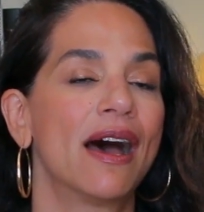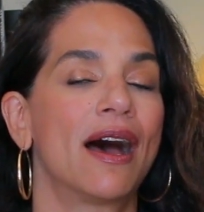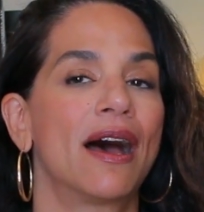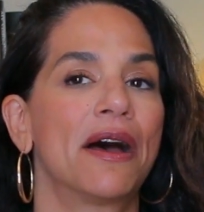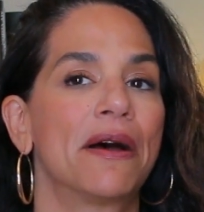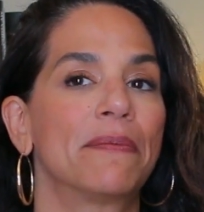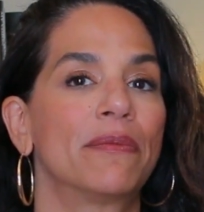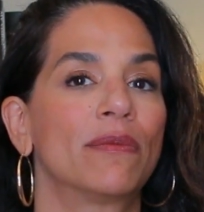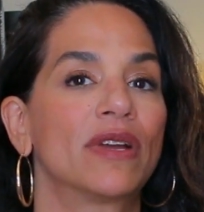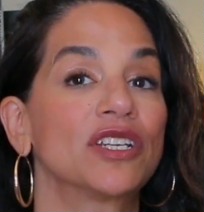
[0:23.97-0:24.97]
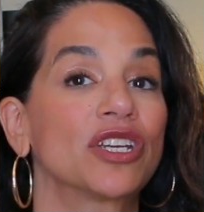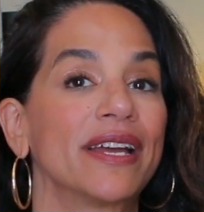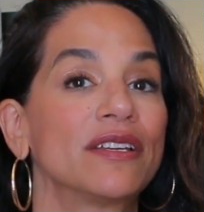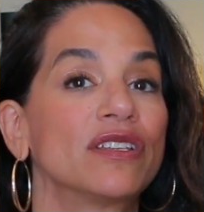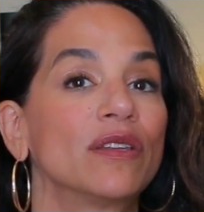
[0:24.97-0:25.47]

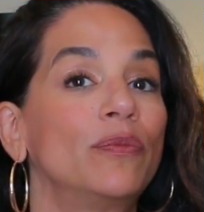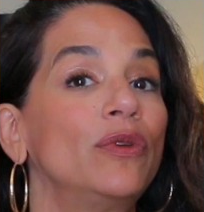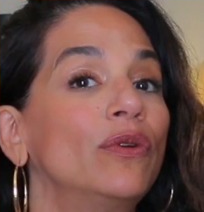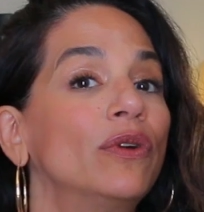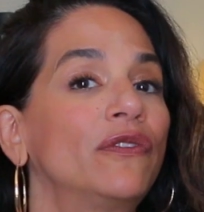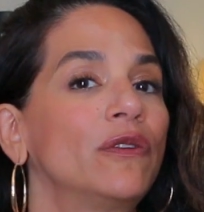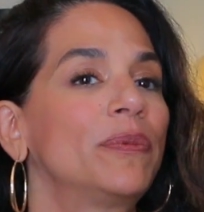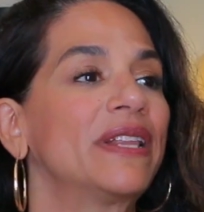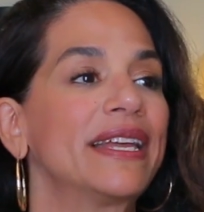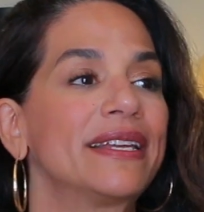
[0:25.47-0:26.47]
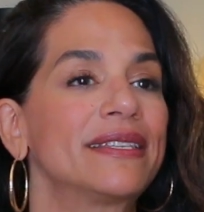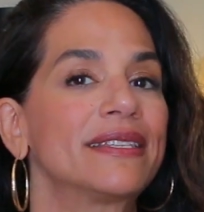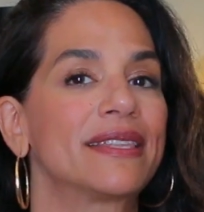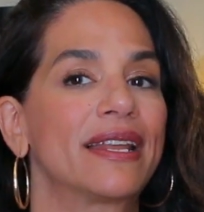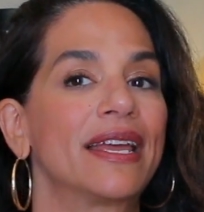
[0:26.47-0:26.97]
Cascais is a beautiful
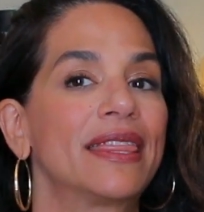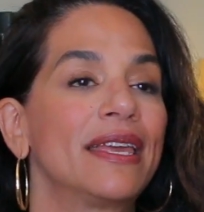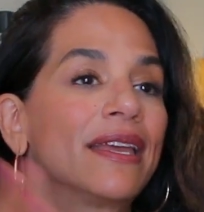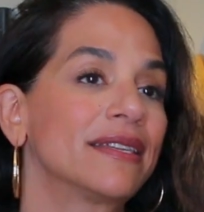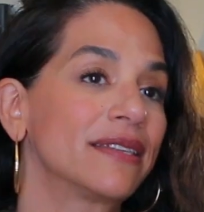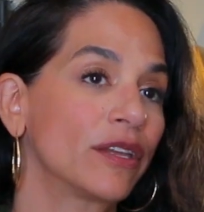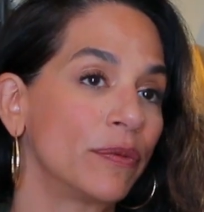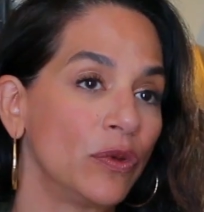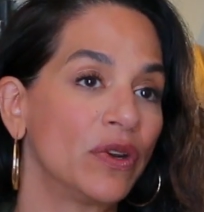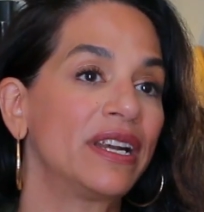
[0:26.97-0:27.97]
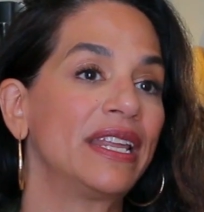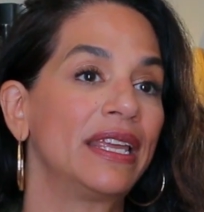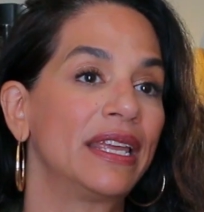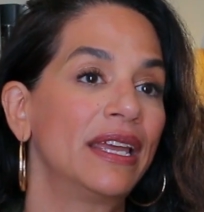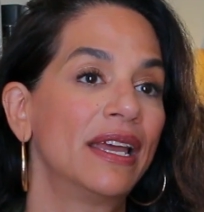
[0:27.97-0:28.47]
place that I think as a
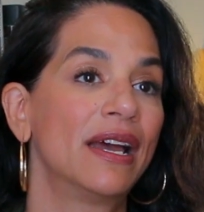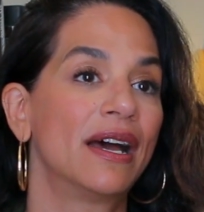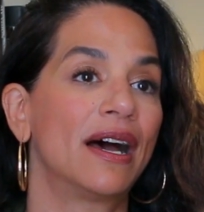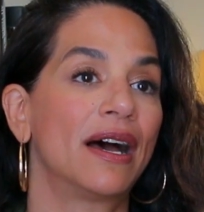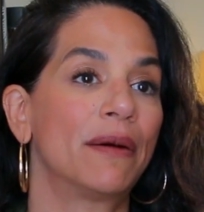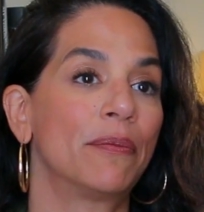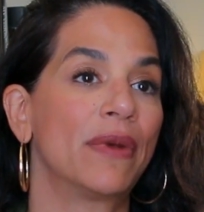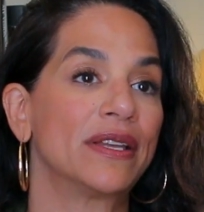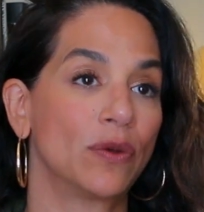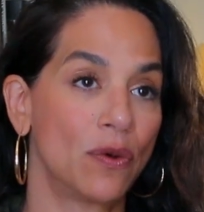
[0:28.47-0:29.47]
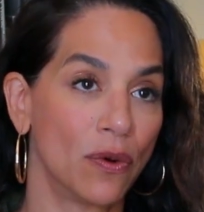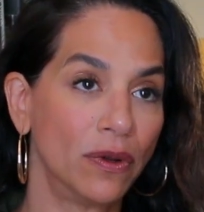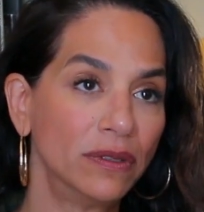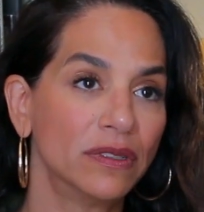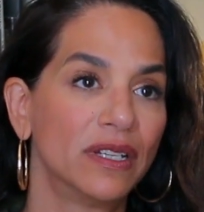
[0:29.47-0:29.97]
community, as a
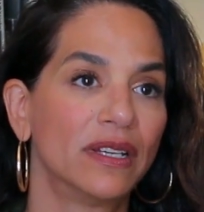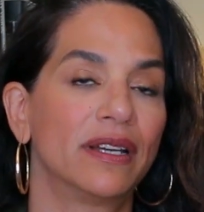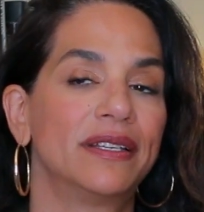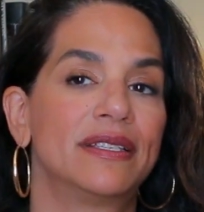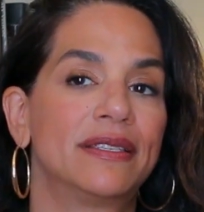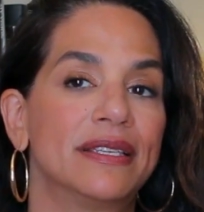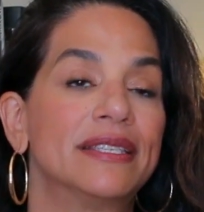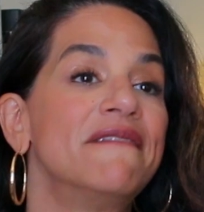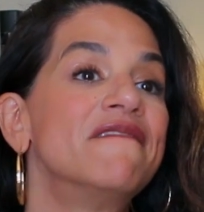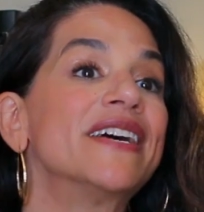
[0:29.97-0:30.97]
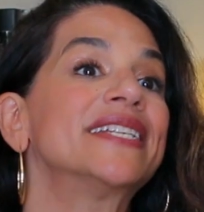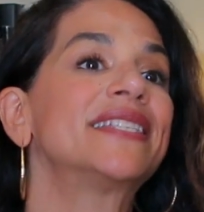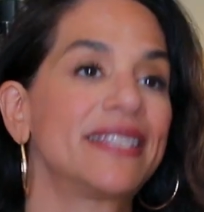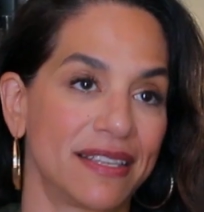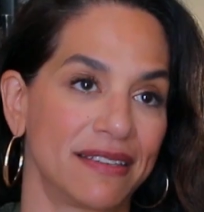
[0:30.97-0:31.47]
whole, is
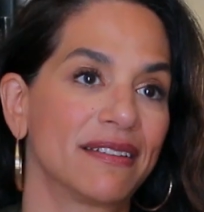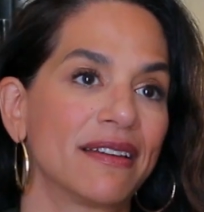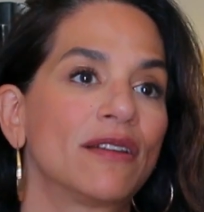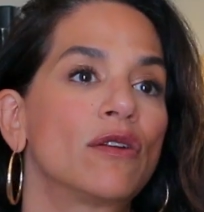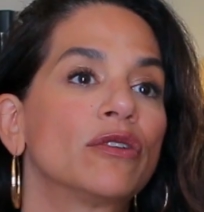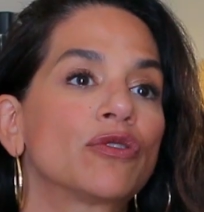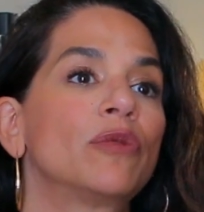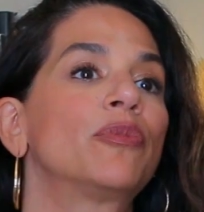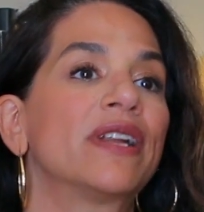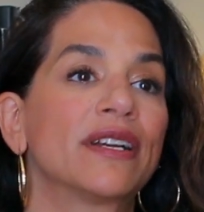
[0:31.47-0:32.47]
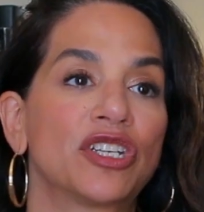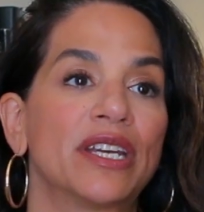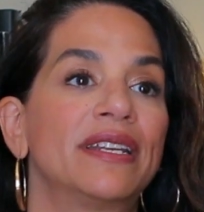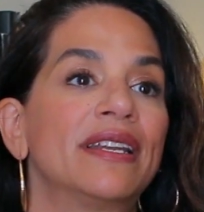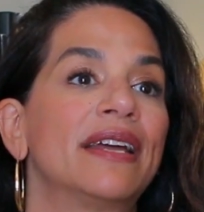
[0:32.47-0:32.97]
investing in cultural
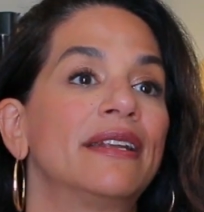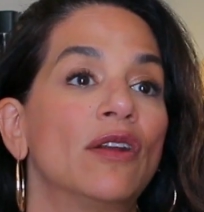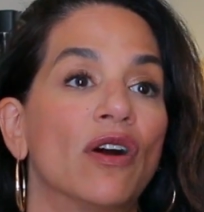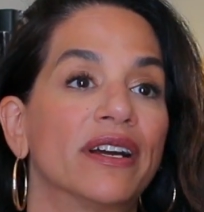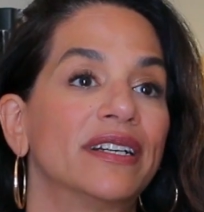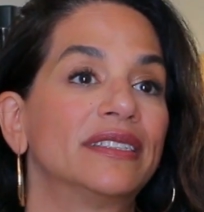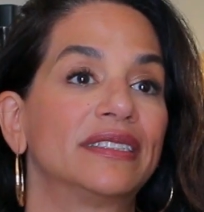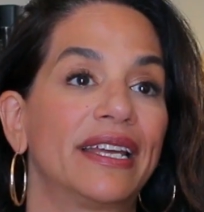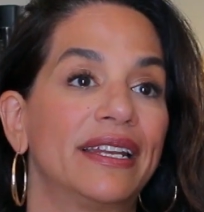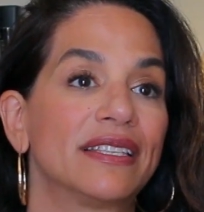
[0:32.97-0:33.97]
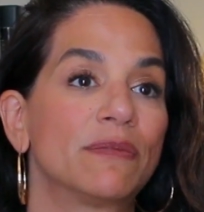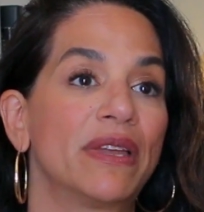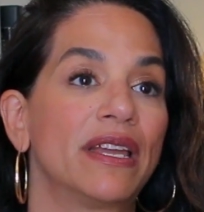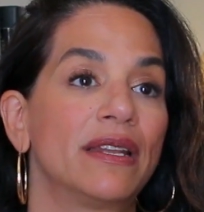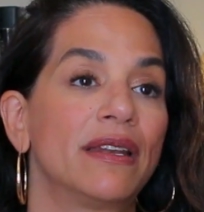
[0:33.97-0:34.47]
production and in art. And it's
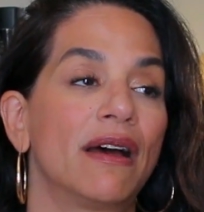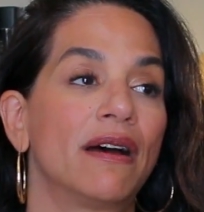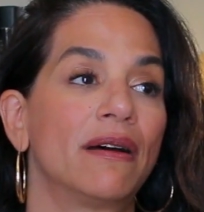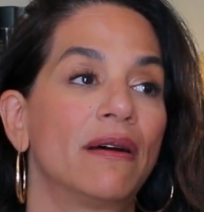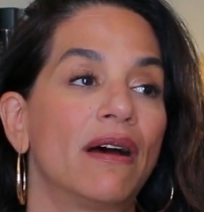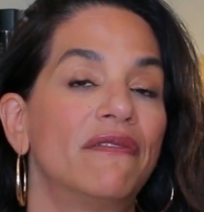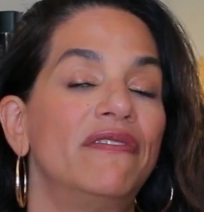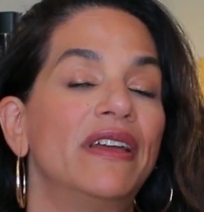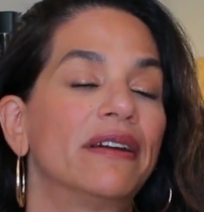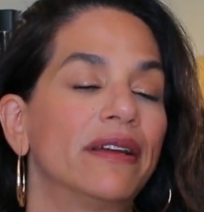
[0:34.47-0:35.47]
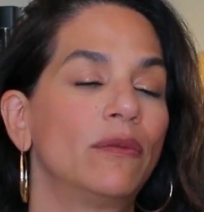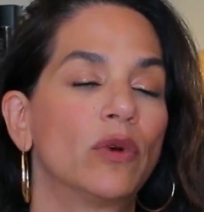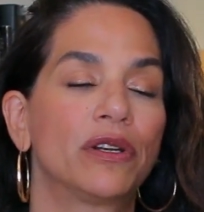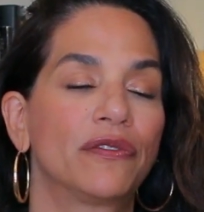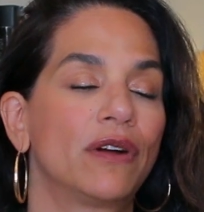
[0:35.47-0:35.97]
been a very
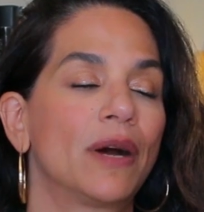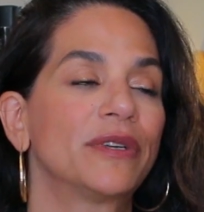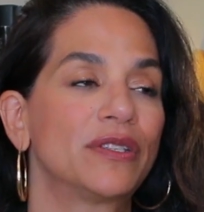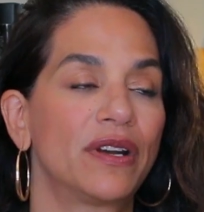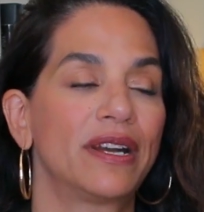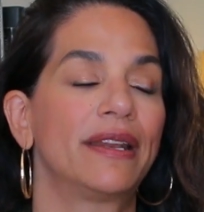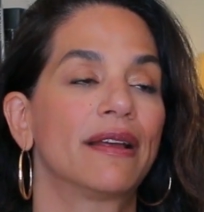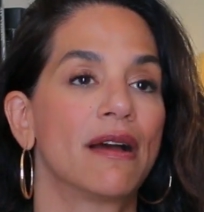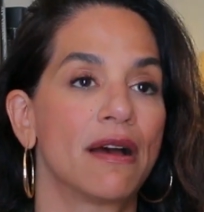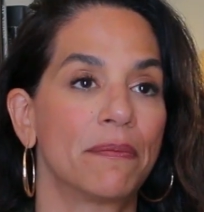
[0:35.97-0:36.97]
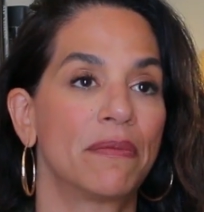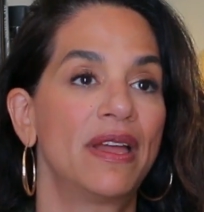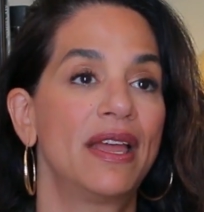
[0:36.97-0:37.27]
wonderful opportunity to come